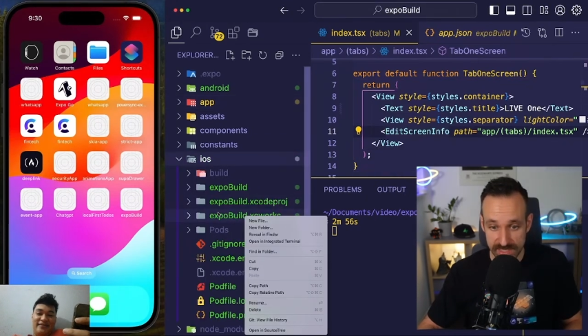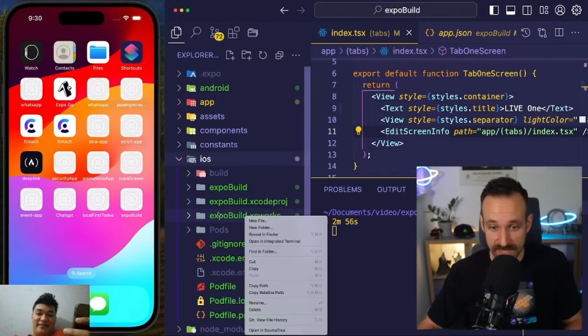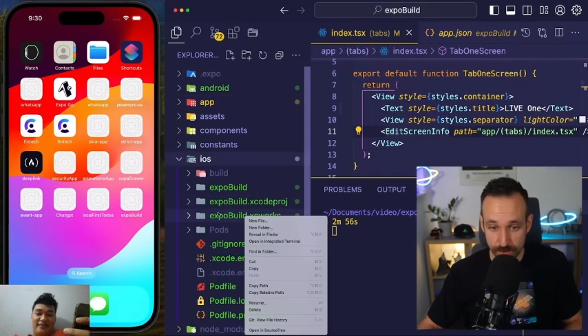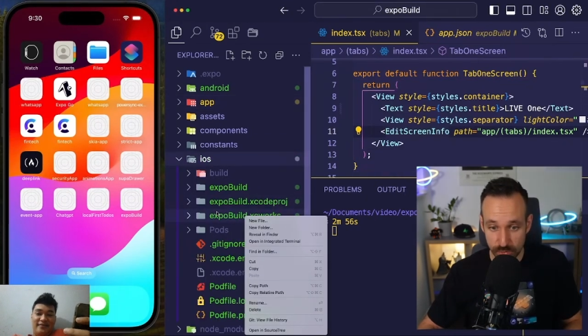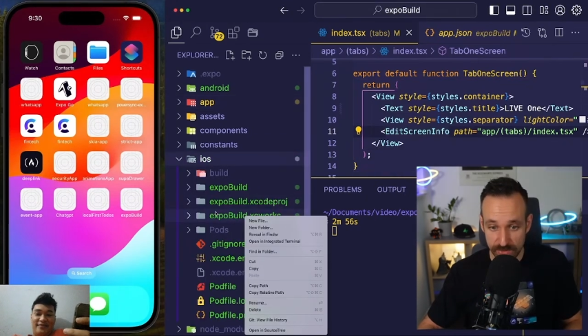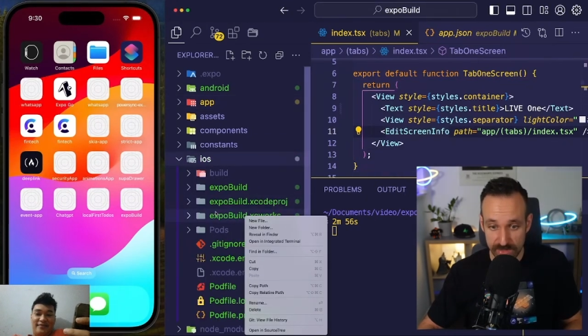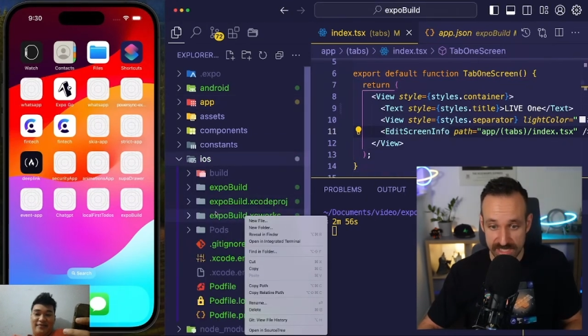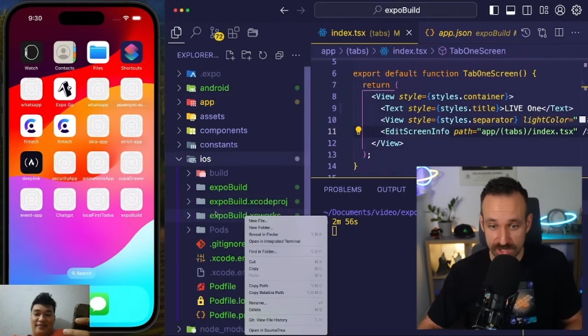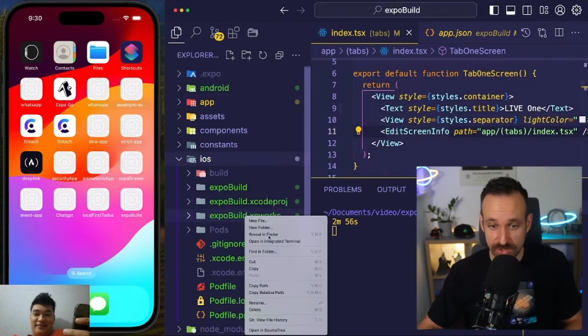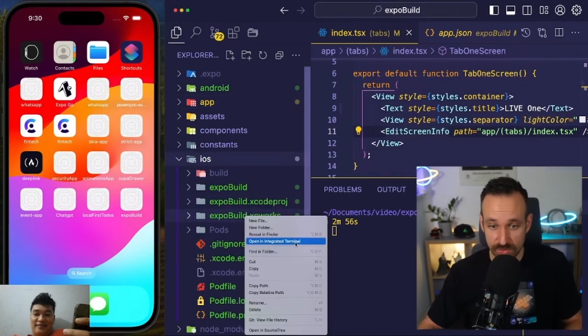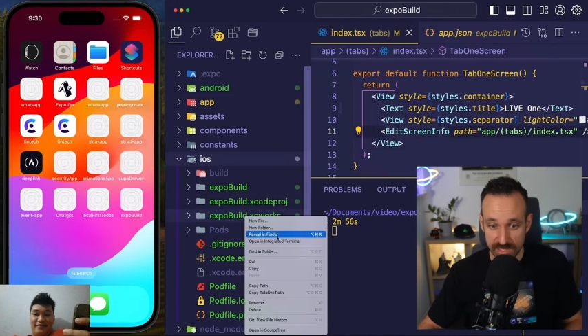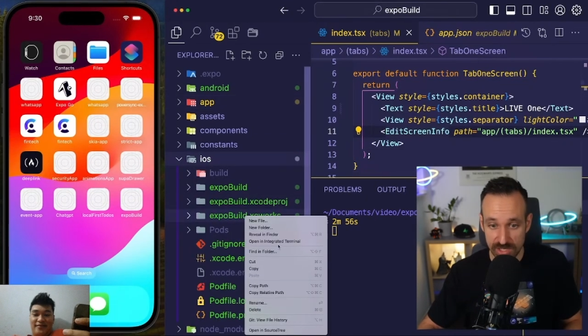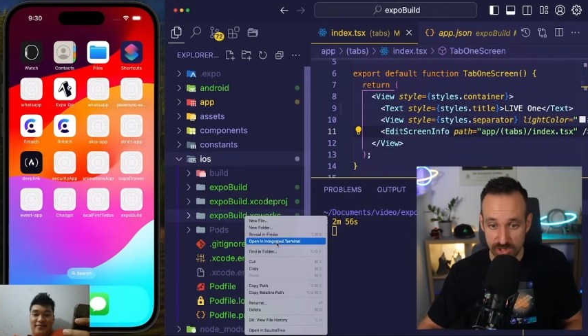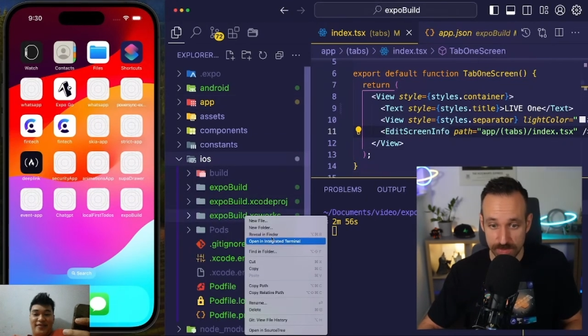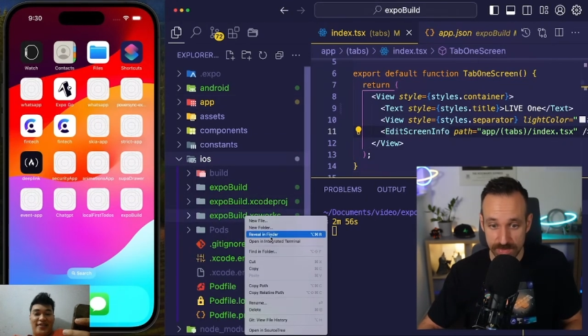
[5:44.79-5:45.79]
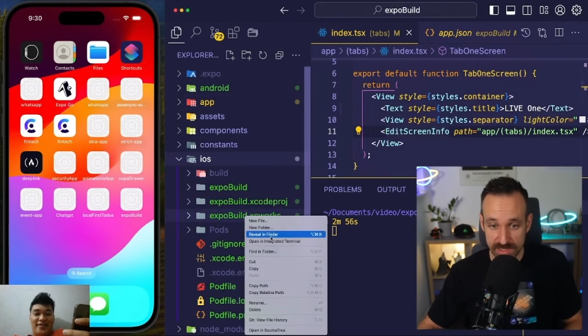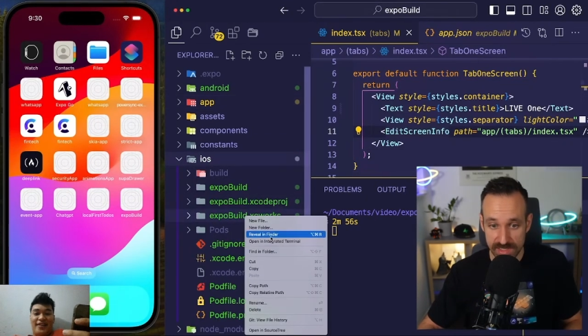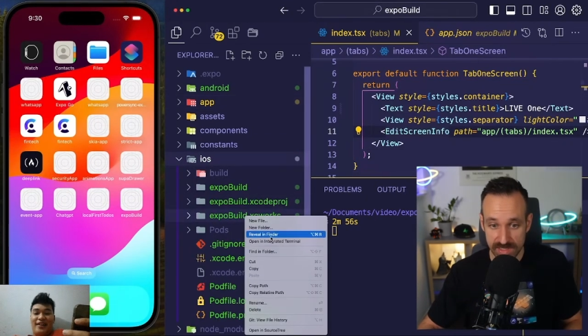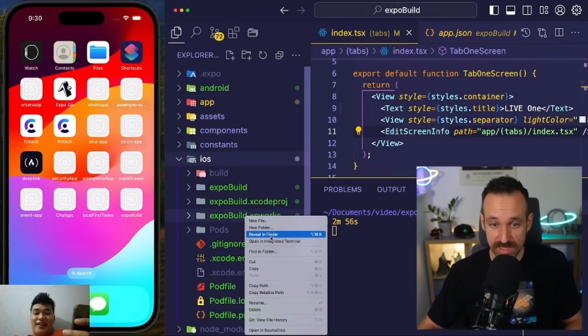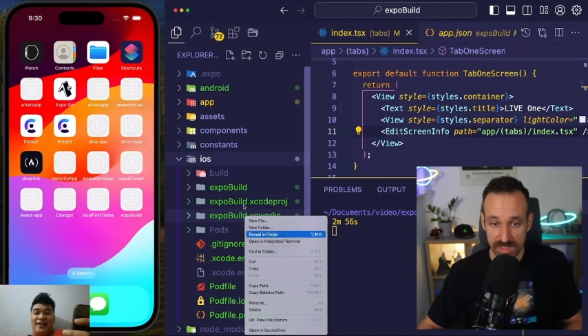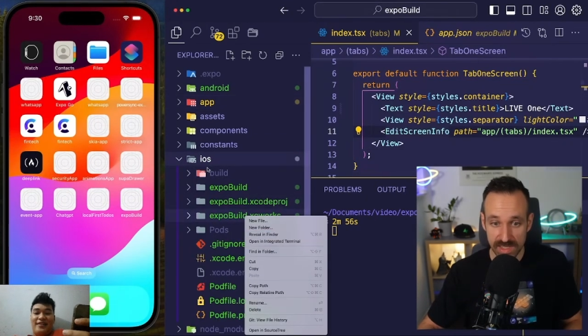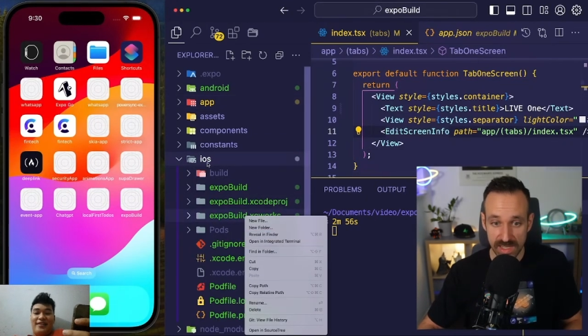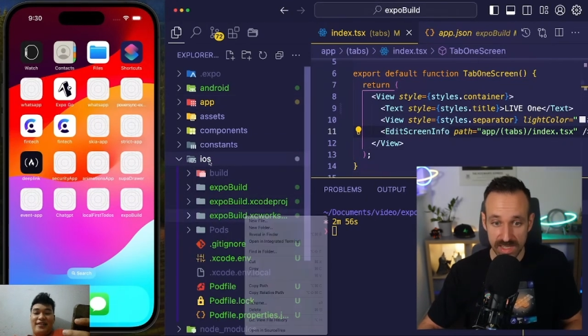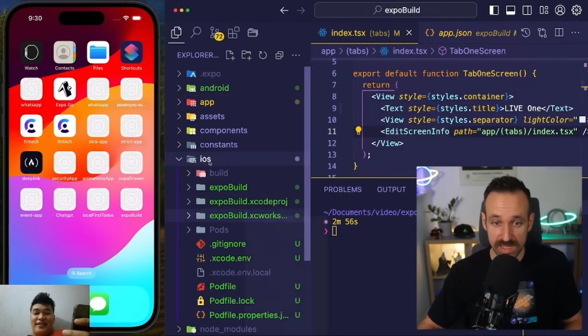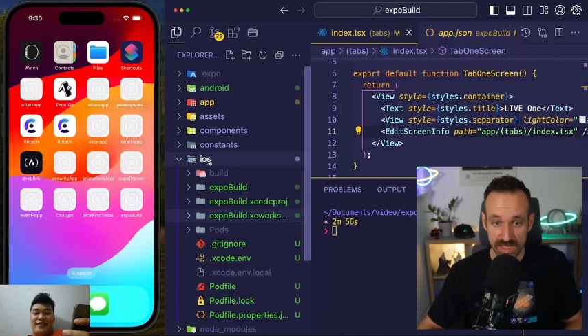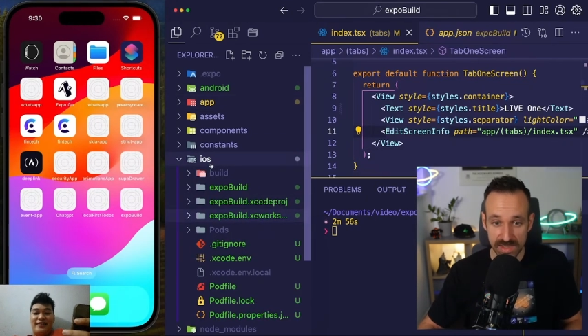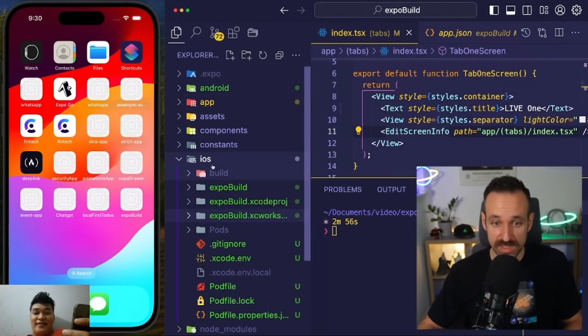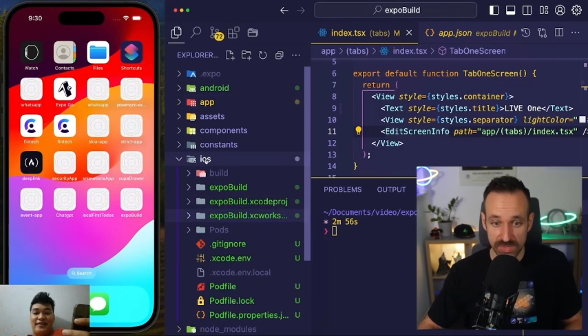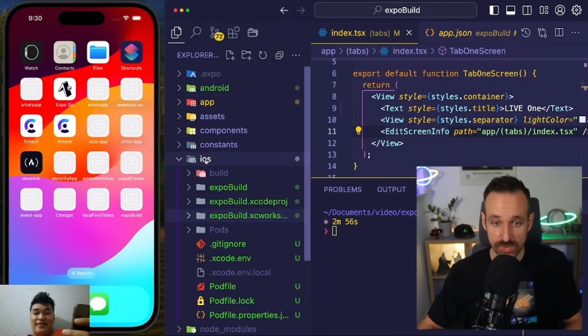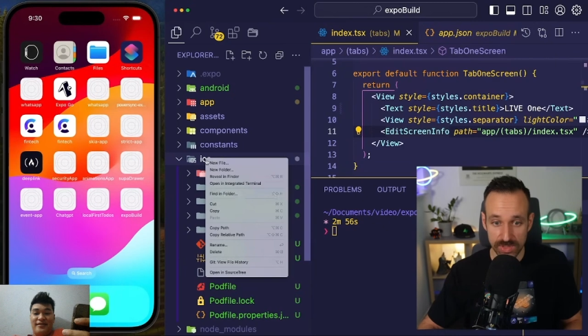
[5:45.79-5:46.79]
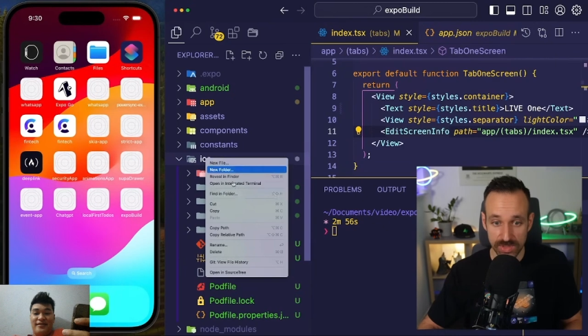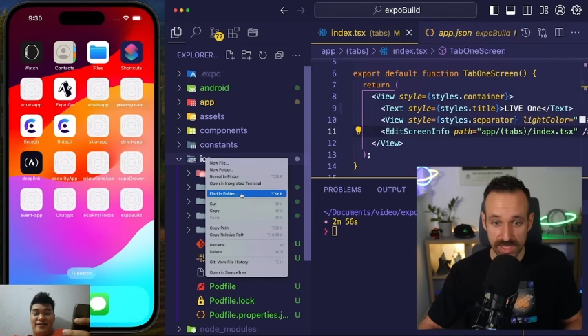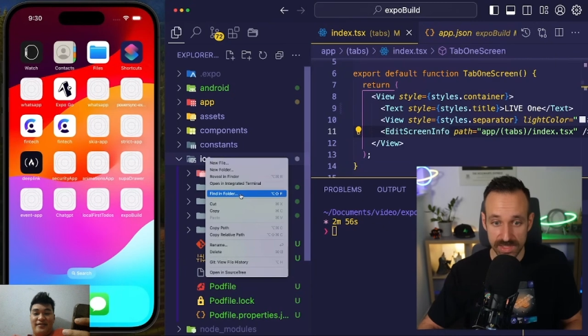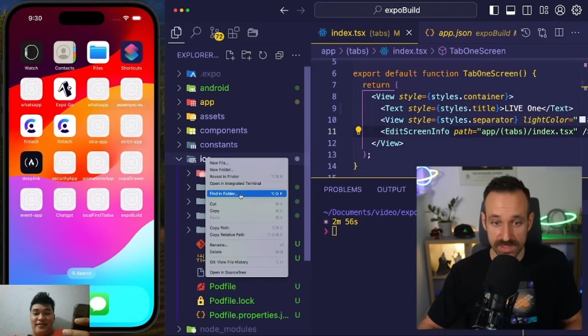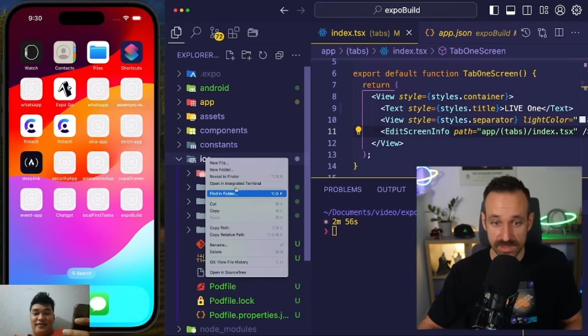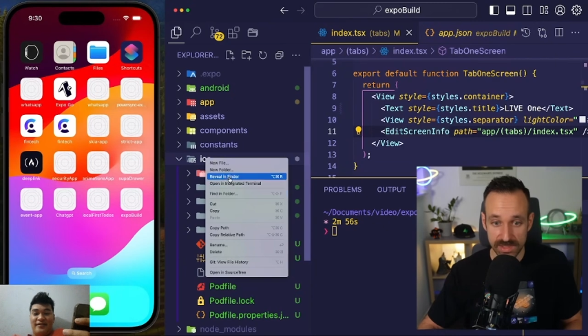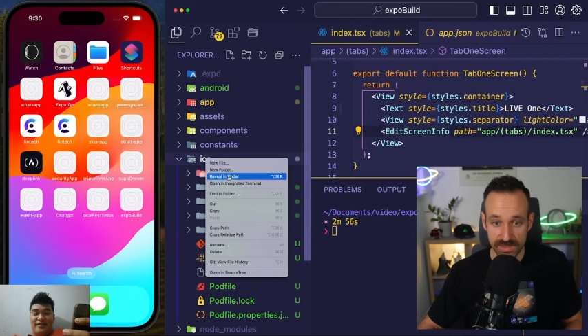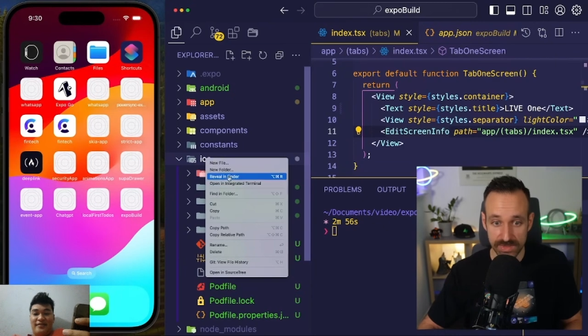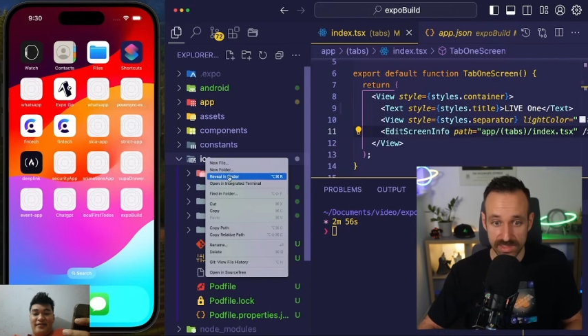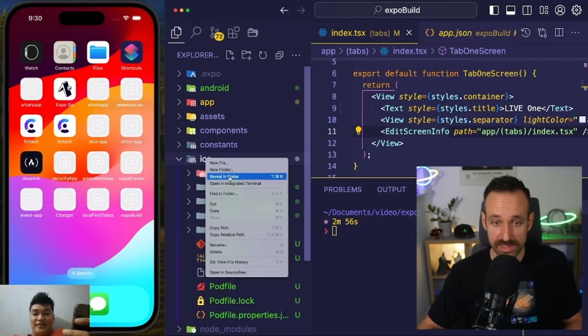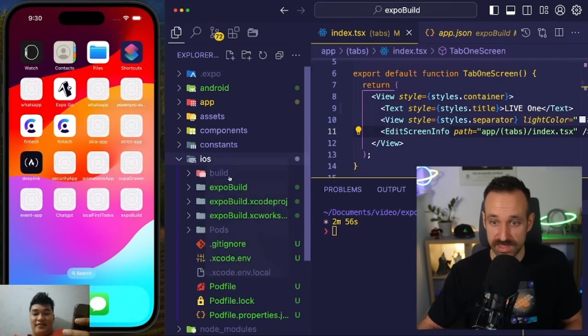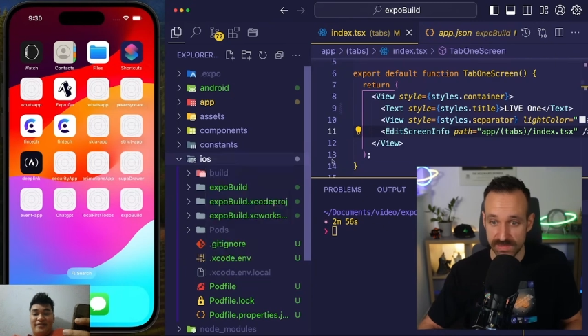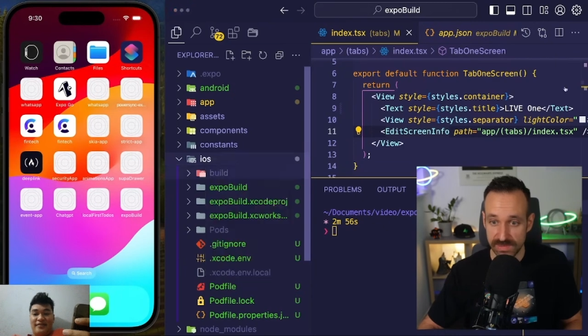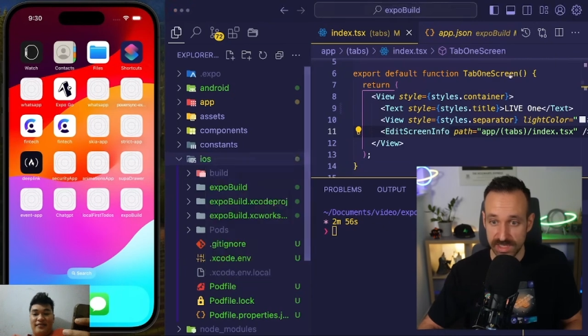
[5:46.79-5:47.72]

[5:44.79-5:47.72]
I previously could really open this this folder right here. Let's reveal it in